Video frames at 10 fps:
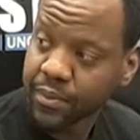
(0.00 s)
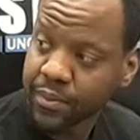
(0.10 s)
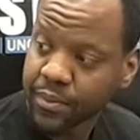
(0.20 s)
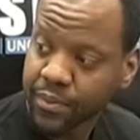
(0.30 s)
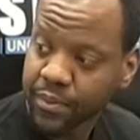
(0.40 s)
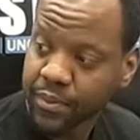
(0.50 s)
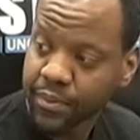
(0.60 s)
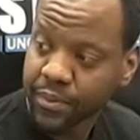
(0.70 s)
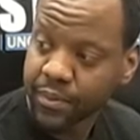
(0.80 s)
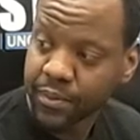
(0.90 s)

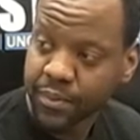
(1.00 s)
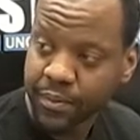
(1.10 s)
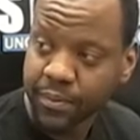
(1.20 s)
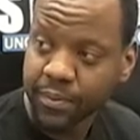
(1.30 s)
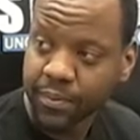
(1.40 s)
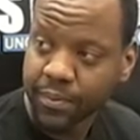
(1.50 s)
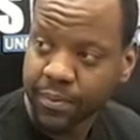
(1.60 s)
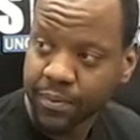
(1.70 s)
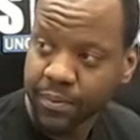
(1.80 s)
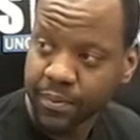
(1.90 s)

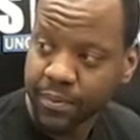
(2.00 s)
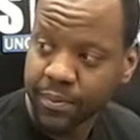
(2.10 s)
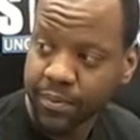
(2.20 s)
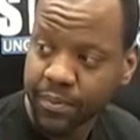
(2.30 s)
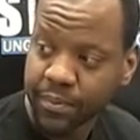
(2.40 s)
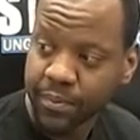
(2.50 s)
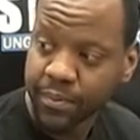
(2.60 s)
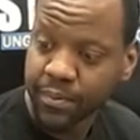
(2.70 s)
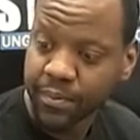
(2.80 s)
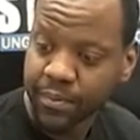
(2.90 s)

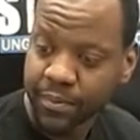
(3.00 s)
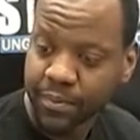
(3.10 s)
This person isn't speaking.